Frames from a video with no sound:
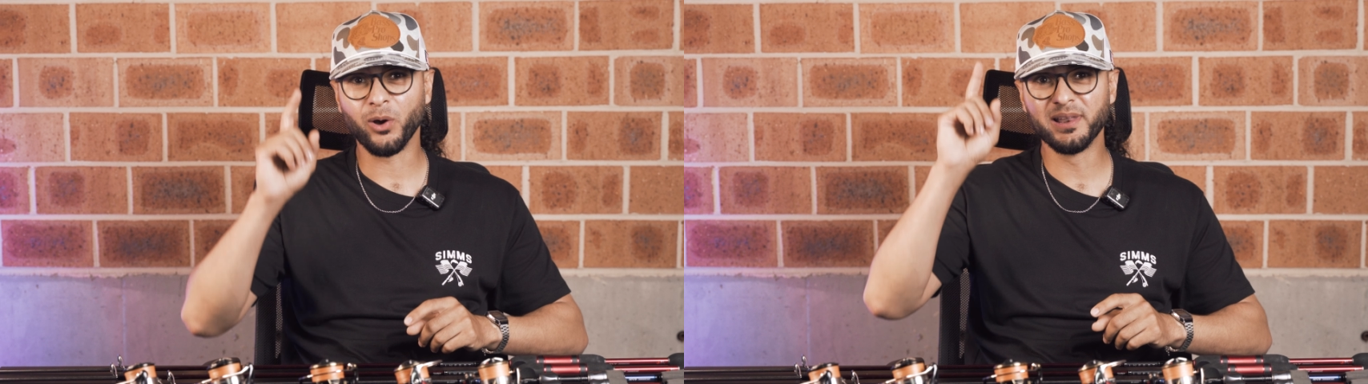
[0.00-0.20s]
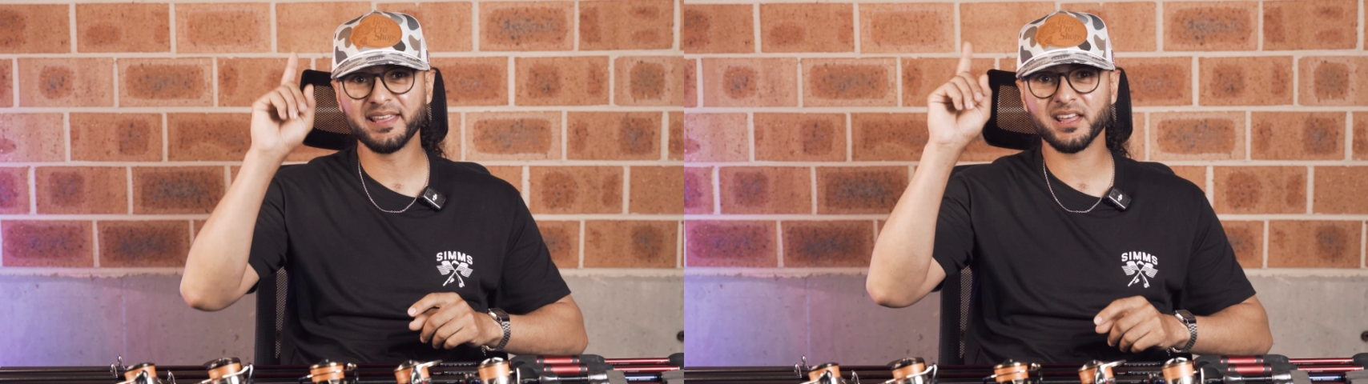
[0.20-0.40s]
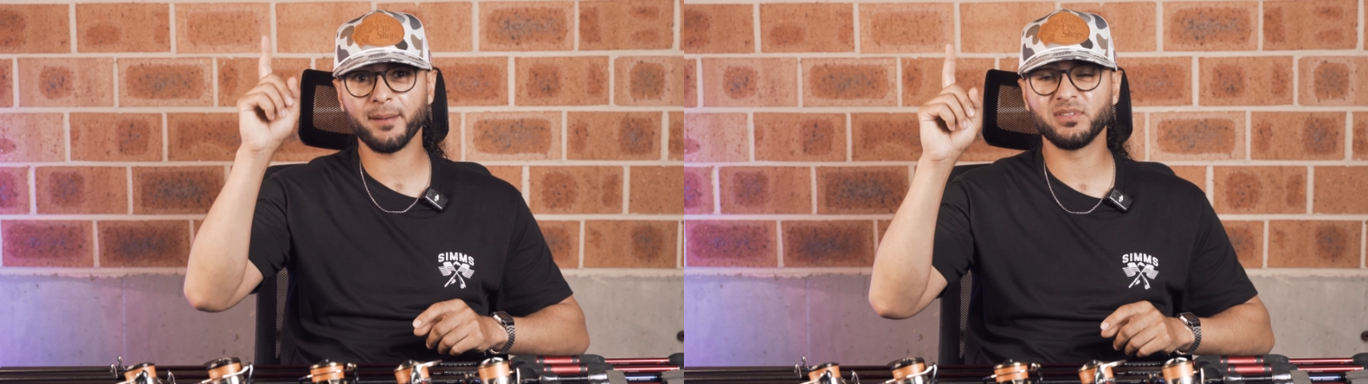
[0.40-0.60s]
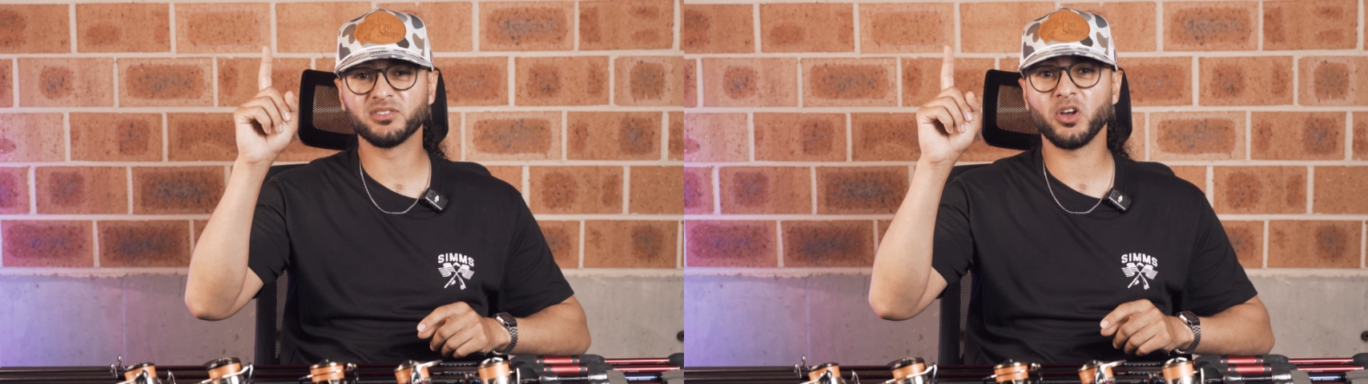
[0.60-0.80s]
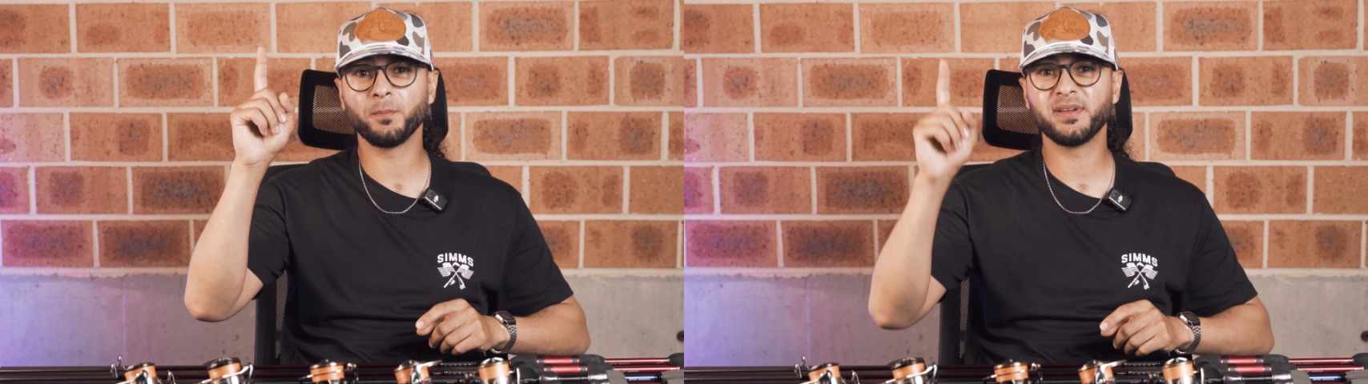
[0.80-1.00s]
I'll link it up the
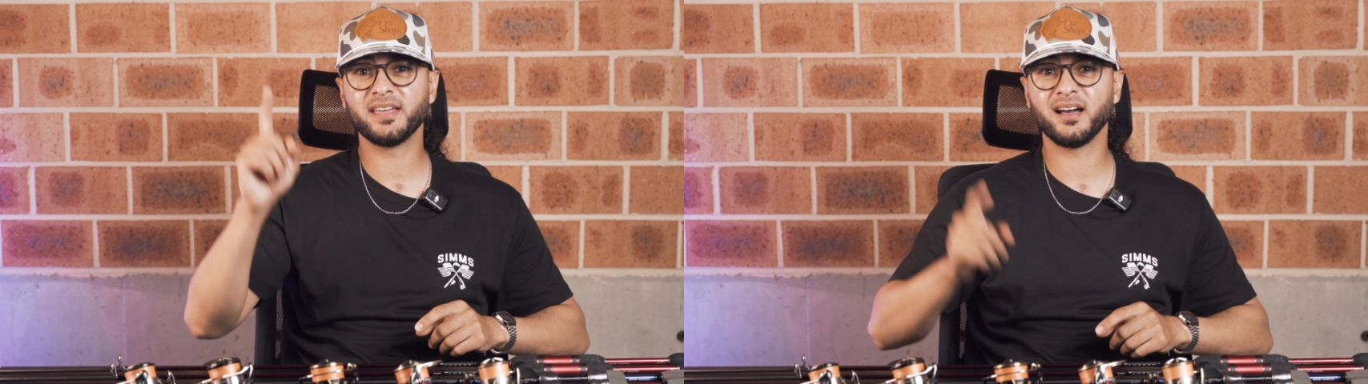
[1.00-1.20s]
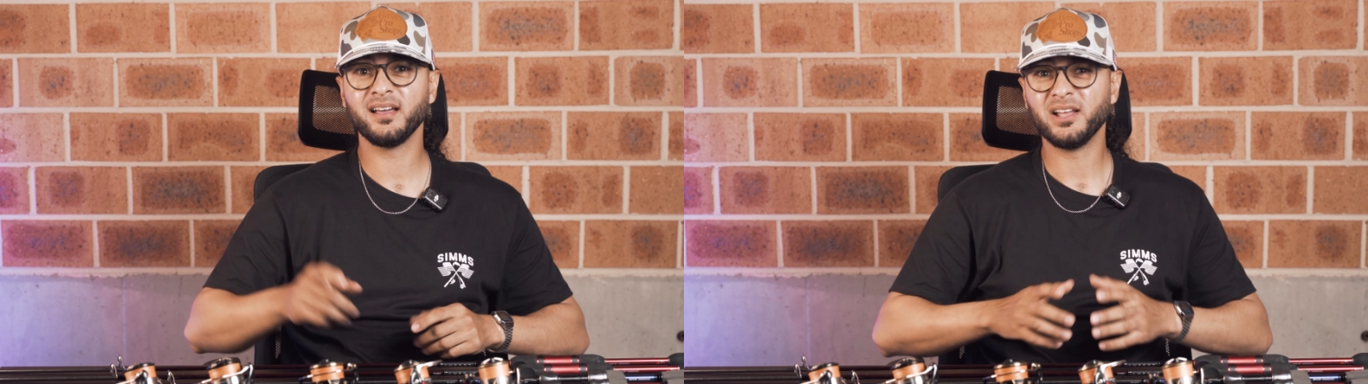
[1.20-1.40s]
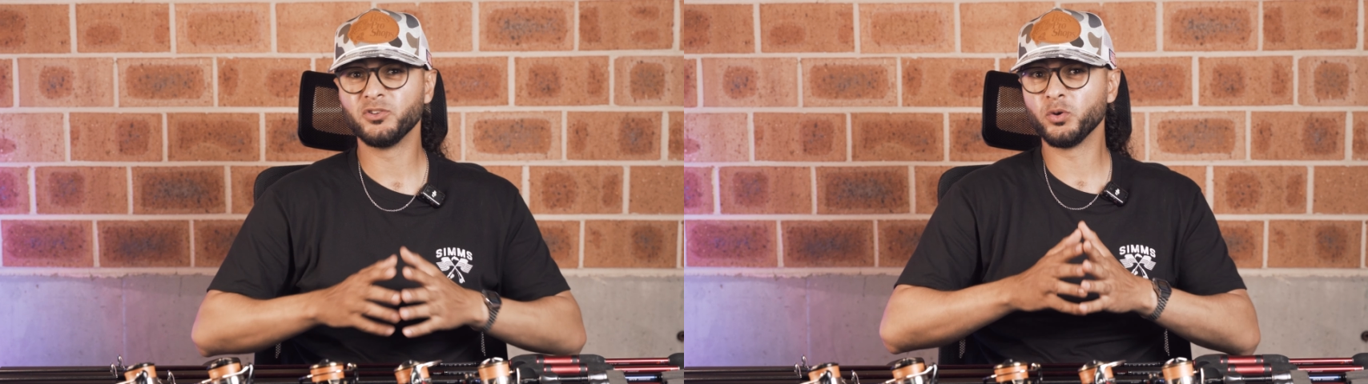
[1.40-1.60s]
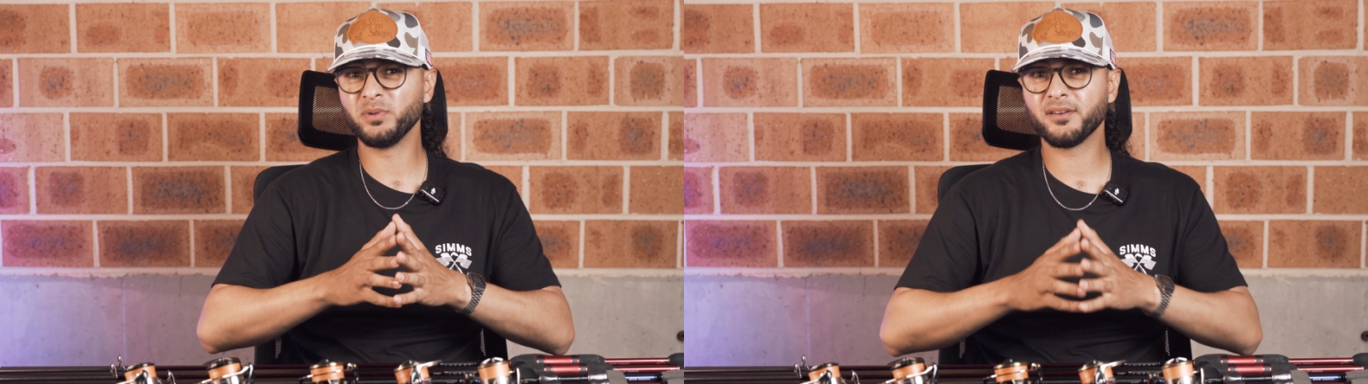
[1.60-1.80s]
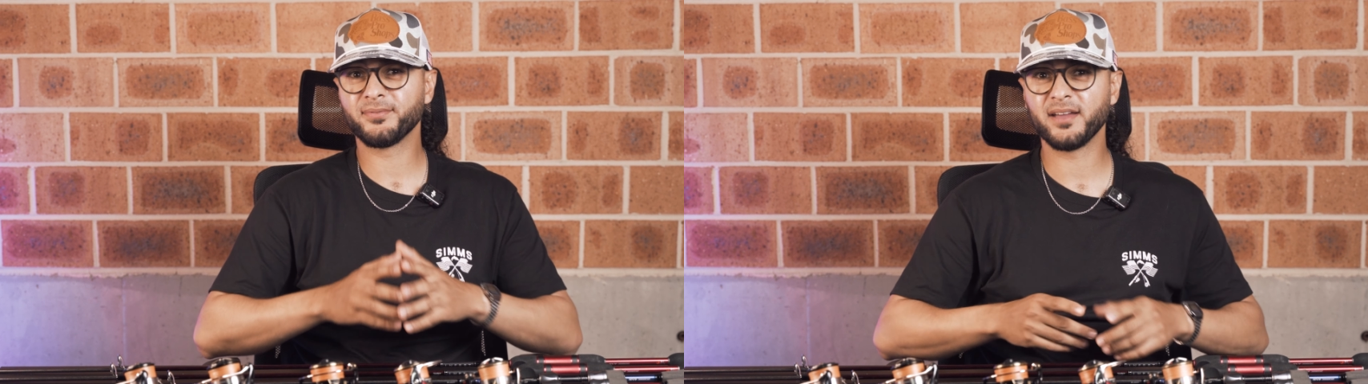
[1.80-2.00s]
top here. Do
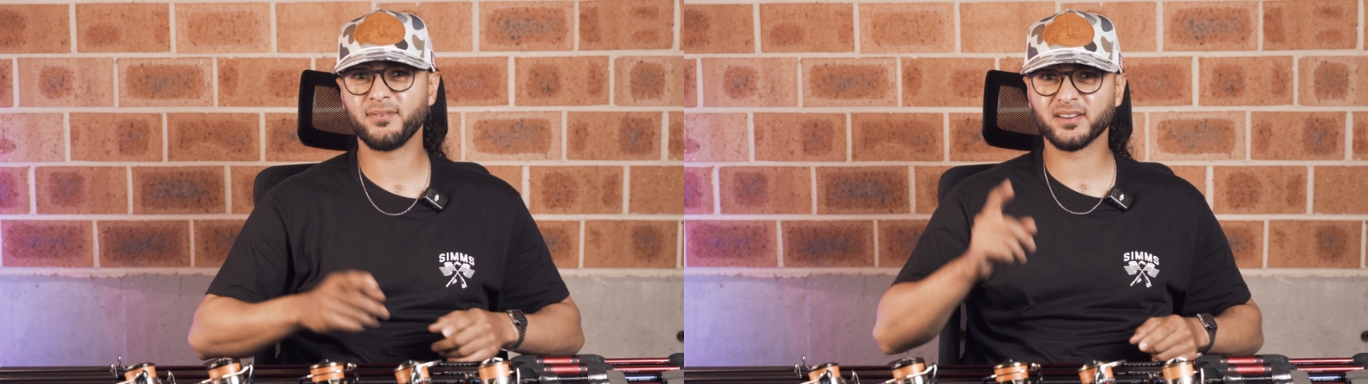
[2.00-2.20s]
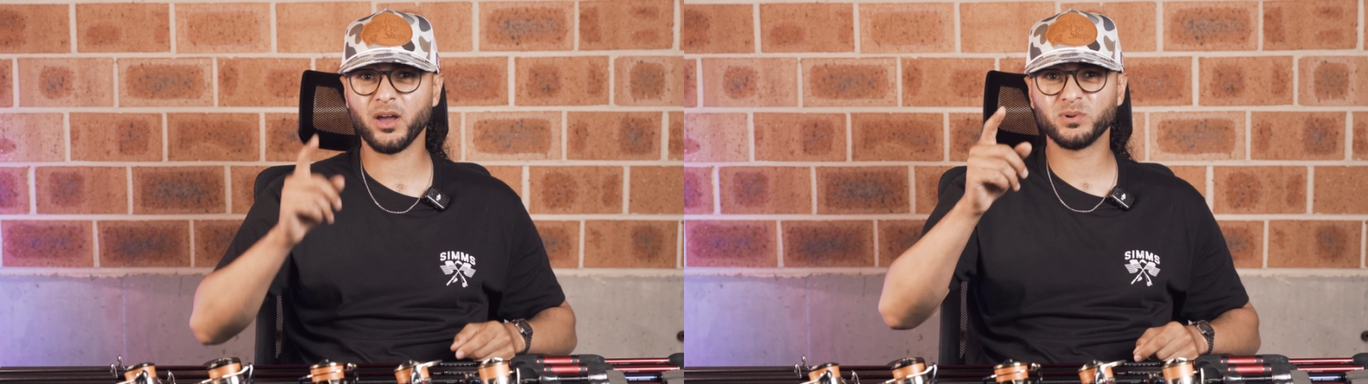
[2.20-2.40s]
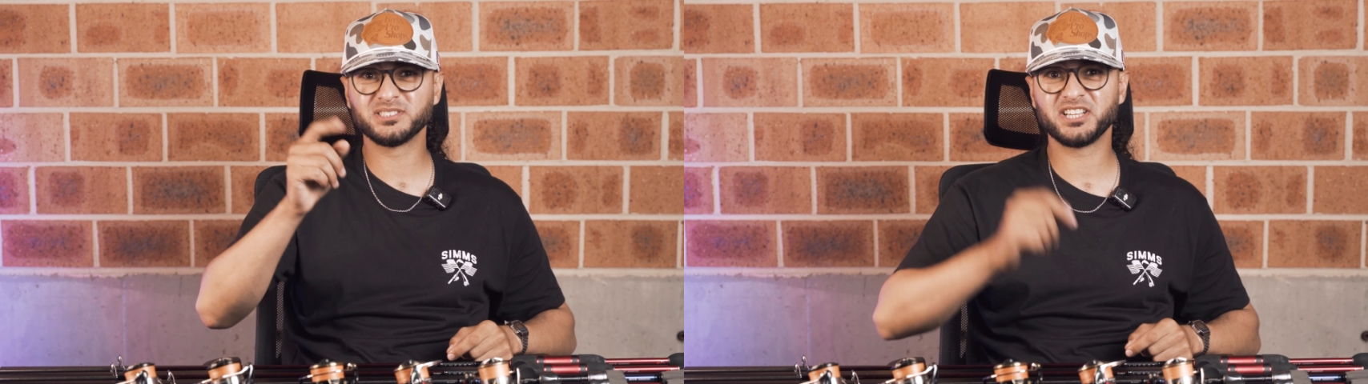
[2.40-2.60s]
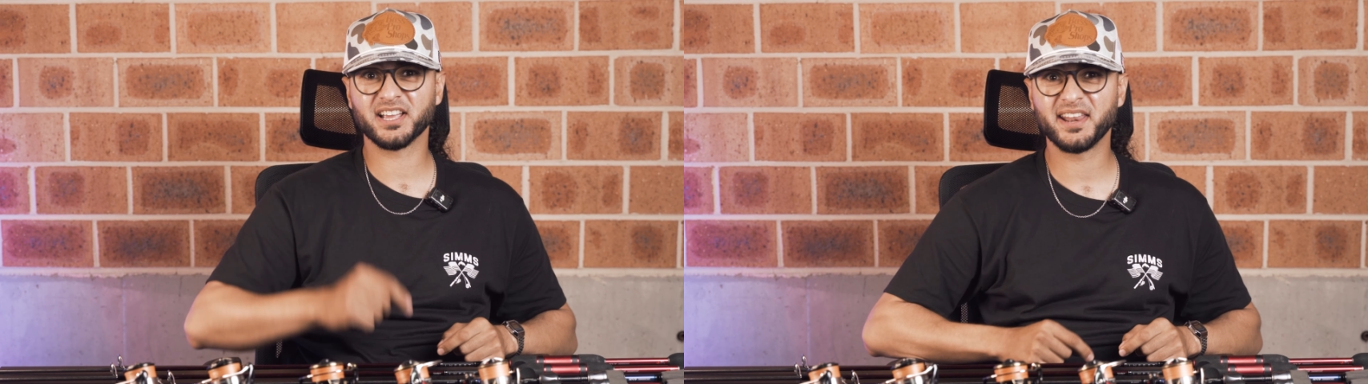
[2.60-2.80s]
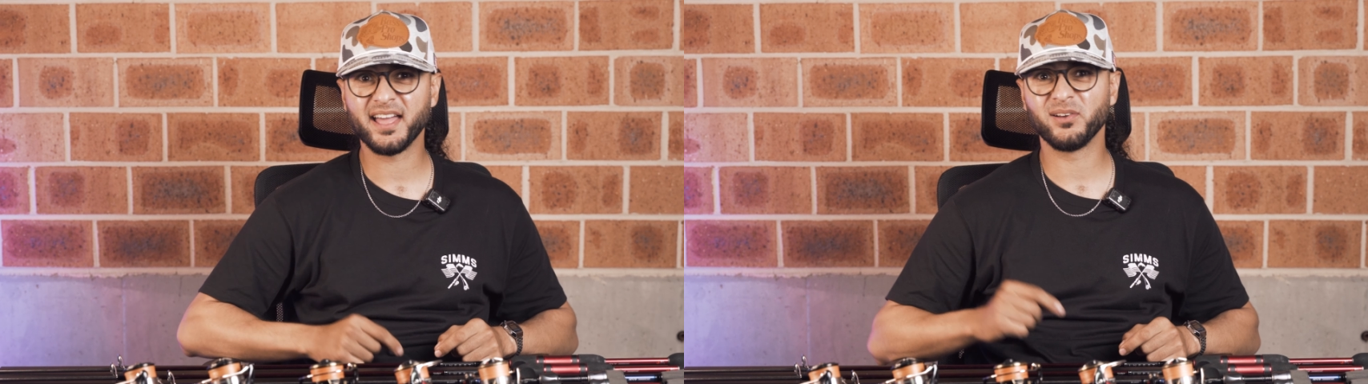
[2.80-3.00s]
me a favor, go and
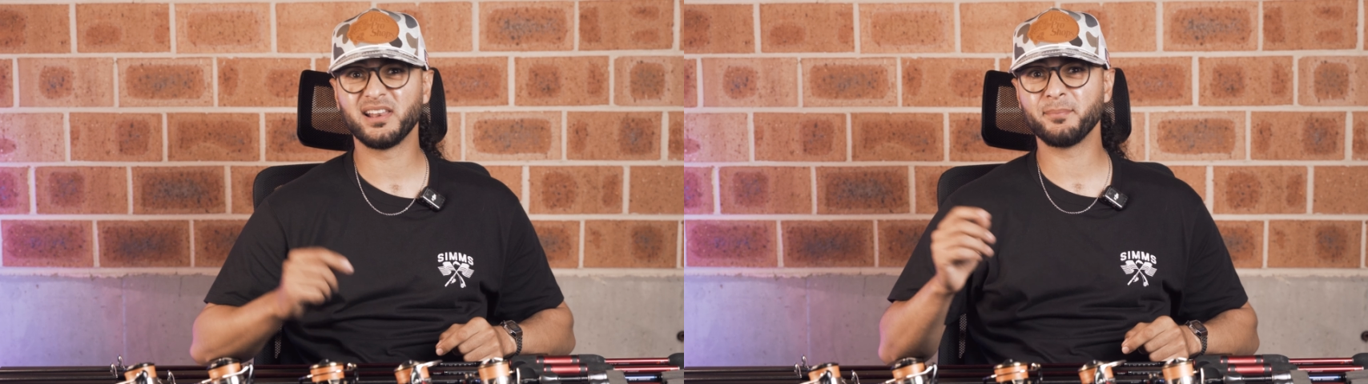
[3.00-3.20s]
check it out.